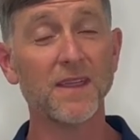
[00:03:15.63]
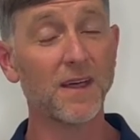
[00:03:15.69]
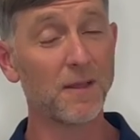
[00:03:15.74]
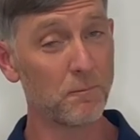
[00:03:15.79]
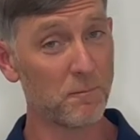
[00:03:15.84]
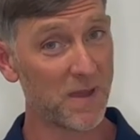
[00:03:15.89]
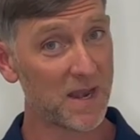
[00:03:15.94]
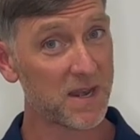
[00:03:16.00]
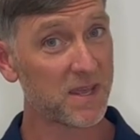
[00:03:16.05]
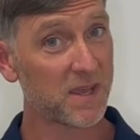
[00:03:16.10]

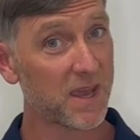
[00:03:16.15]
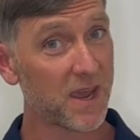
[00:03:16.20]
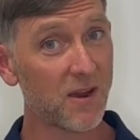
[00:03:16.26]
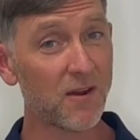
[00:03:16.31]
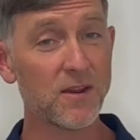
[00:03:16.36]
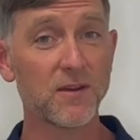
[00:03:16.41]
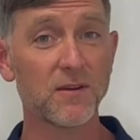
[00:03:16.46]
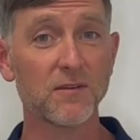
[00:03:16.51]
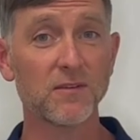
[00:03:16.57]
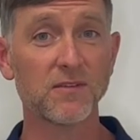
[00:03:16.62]
many
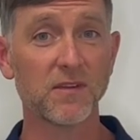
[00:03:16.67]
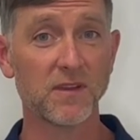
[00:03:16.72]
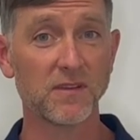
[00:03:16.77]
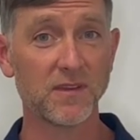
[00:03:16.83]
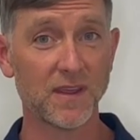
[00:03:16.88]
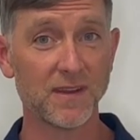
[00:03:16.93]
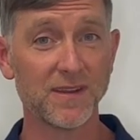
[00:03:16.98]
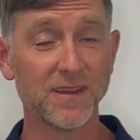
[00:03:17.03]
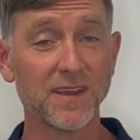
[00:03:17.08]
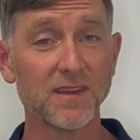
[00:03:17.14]
carriers
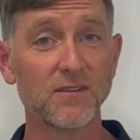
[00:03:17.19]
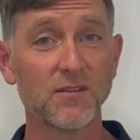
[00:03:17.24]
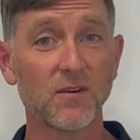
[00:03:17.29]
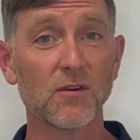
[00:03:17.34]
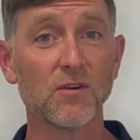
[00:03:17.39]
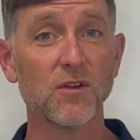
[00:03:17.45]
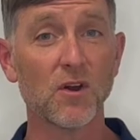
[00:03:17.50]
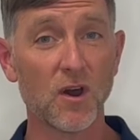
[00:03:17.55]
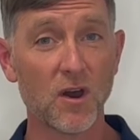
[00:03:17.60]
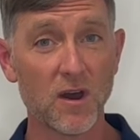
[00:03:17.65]
tend to get
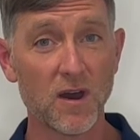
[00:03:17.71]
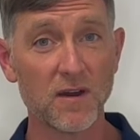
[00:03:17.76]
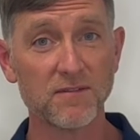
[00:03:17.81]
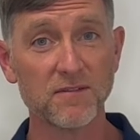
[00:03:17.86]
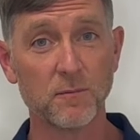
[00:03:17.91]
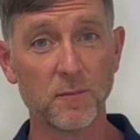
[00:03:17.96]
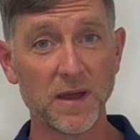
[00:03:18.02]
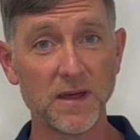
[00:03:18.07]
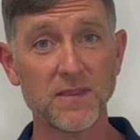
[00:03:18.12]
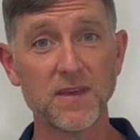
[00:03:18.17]
turned
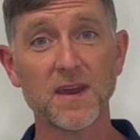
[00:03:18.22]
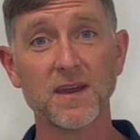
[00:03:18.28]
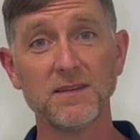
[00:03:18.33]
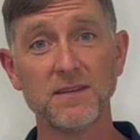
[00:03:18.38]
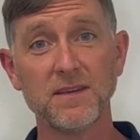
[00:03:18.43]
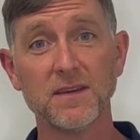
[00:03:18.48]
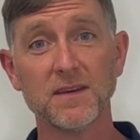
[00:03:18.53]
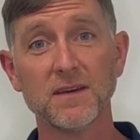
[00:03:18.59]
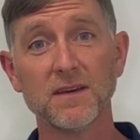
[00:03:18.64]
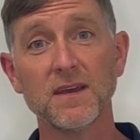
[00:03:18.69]
off by the
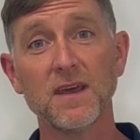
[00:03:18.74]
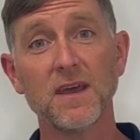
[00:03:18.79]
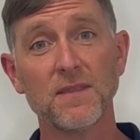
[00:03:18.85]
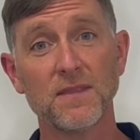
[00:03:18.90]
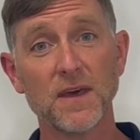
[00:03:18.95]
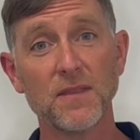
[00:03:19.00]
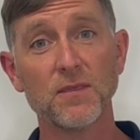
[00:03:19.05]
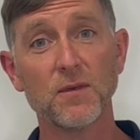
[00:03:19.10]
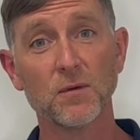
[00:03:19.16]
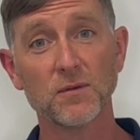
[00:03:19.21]
idea
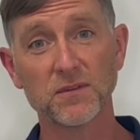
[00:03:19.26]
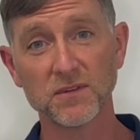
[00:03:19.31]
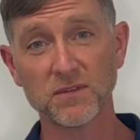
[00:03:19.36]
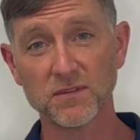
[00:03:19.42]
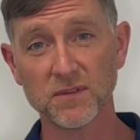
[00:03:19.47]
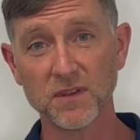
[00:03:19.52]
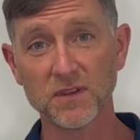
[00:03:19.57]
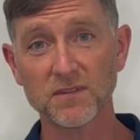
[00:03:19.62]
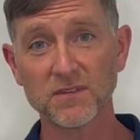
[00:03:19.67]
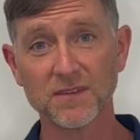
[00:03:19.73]
that those
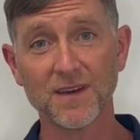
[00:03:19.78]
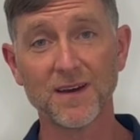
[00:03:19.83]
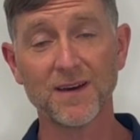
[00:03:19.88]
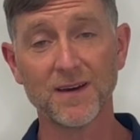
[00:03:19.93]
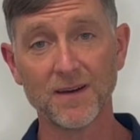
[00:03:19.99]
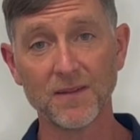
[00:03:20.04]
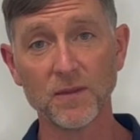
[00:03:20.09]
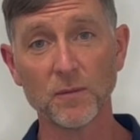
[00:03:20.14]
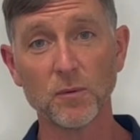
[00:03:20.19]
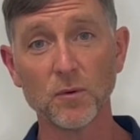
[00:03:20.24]
exist
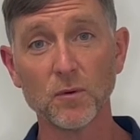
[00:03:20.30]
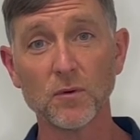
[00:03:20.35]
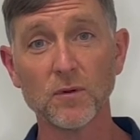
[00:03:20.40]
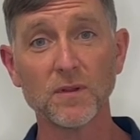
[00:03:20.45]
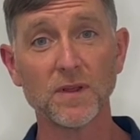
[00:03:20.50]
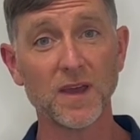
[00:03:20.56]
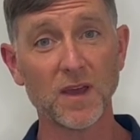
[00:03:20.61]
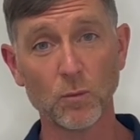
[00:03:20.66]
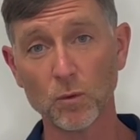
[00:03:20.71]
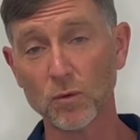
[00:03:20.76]
on the
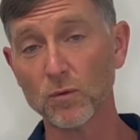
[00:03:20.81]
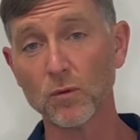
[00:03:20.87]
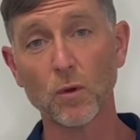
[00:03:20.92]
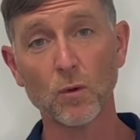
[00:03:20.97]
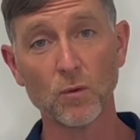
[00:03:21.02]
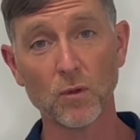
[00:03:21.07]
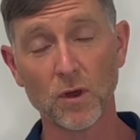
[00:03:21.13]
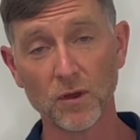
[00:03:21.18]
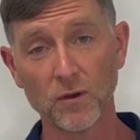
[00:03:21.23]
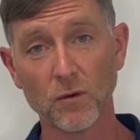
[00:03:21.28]
pool and will no
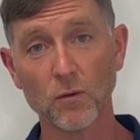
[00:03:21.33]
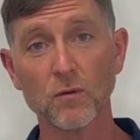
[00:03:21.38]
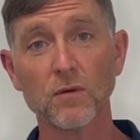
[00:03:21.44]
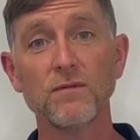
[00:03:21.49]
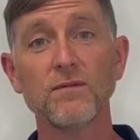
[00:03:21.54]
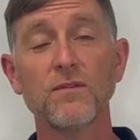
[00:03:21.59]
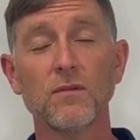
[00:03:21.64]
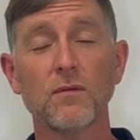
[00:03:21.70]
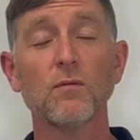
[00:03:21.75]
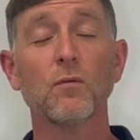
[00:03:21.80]

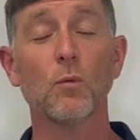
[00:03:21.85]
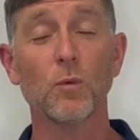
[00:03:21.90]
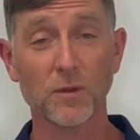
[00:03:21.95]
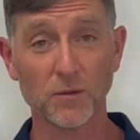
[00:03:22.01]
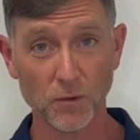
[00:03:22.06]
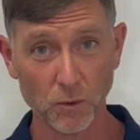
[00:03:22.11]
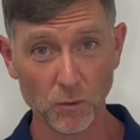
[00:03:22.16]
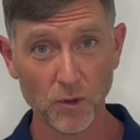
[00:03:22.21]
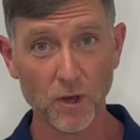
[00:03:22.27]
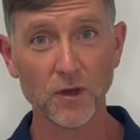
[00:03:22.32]

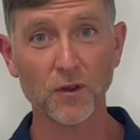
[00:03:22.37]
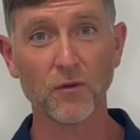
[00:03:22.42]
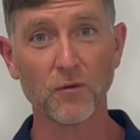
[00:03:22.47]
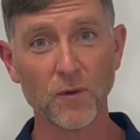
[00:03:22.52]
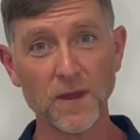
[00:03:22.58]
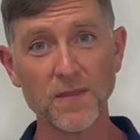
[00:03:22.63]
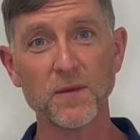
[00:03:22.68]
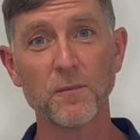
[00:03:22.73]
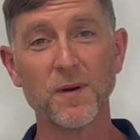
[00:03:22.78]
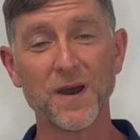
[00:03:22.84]
longer
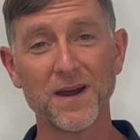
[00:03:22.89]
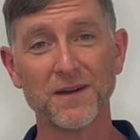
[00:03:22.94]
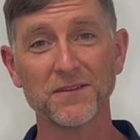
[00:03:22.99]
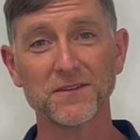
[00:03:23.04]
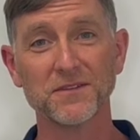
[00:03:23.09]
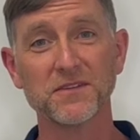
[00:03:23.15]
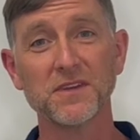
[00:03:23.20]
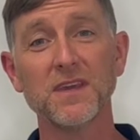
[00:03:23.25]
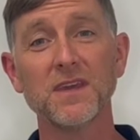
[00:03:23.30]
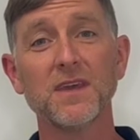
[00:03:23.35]
write the
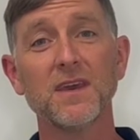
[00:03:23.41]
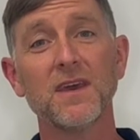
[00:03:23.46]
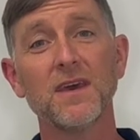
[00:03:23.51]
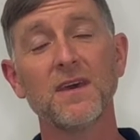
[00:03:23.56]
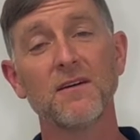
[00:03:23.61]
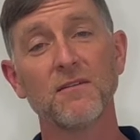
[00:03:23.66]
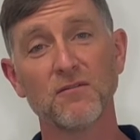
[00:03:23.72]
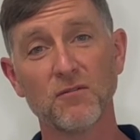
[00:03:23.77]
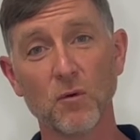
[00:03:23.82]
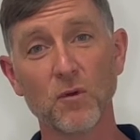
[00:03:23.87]
policy
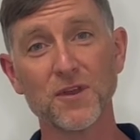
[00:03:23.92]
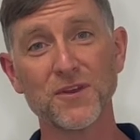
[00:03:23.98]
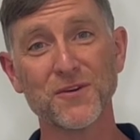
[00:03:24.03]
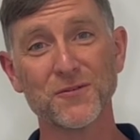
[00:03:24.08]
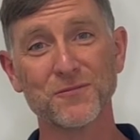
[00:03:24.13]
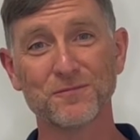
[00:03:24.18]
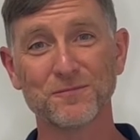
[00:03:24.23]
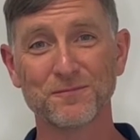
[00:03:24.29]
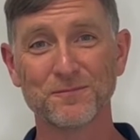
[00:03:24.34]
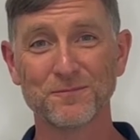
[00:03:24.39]
for you.
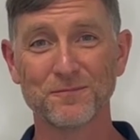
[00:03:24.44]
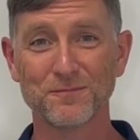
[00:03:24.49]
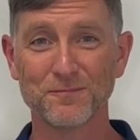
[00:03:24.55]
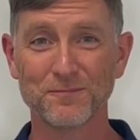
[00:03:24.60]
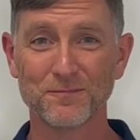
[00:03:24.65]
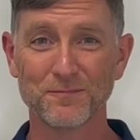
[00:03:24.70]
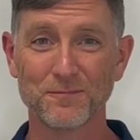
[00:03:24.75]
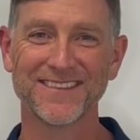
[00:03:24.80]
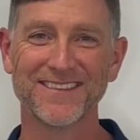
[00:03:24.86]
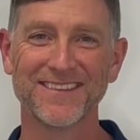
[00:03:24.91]

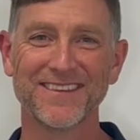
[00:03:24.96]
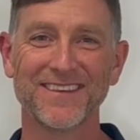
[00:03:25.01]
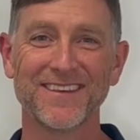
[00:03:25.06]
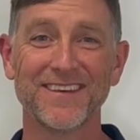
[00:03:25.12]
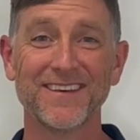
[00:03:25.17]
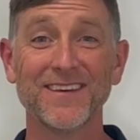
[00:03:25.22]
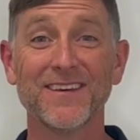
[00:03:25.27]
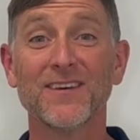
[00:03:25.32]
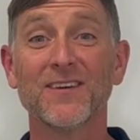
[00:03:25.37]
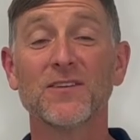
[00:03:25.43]

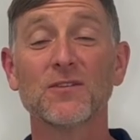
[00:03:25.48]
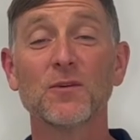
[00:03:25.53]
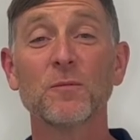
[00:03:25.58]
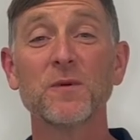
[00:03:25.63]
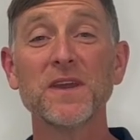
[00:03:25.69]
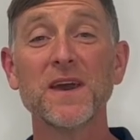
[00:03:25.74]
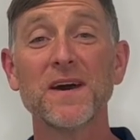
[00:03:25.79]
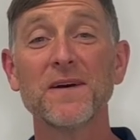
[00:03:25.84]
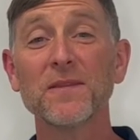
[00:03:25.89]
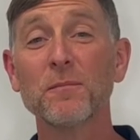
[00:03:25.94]
So
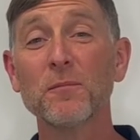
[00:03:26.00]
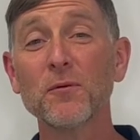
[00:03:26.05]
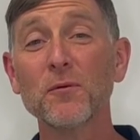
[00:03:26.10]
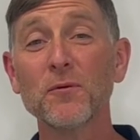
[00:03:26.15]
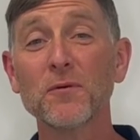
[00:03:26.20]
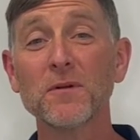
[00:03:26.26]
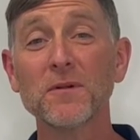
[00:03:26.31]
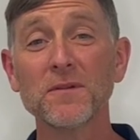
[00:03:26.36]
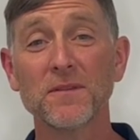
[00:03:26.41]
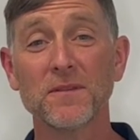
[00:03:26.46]
beyond the
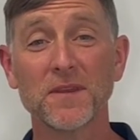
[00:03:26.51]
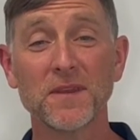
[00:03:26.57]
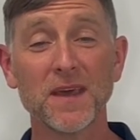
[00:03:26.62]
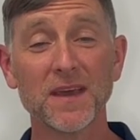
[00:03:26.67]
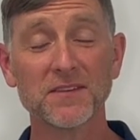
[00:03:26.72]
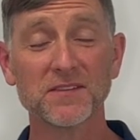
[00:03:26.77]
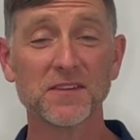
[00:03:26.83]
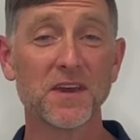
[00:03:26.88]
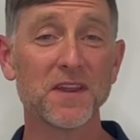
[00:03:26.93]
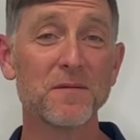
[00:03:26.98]
pool, the
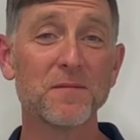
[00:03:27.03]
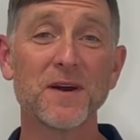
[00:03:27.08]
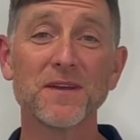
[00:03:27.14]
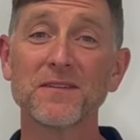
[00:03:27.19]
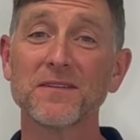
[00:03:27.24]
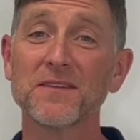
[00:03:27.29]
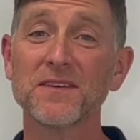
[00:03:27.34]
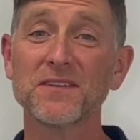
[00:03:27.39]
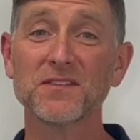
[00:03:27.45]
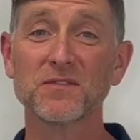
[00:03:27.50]
next item on the
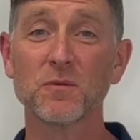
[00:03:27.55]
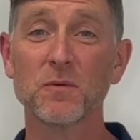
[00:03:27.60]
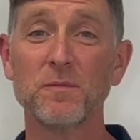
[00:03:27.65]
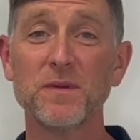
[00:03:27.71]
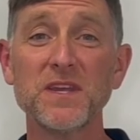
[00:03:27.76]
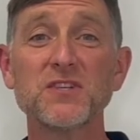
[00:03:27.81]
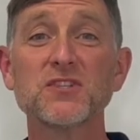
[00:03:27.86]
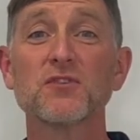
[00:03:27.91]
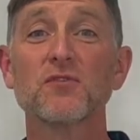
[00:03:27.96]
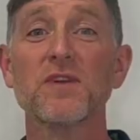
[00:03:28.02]
list would
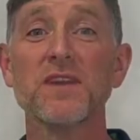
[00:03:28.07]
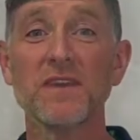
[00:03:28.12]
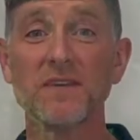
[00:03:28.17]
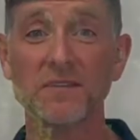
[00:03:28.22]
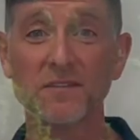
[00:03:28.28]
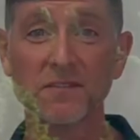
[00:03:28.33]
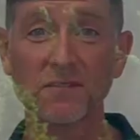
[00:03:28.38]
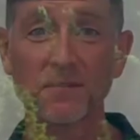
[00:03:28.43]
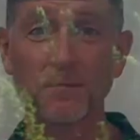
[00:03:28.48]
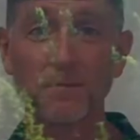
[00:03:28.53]
be
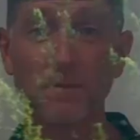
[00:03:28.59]
trees.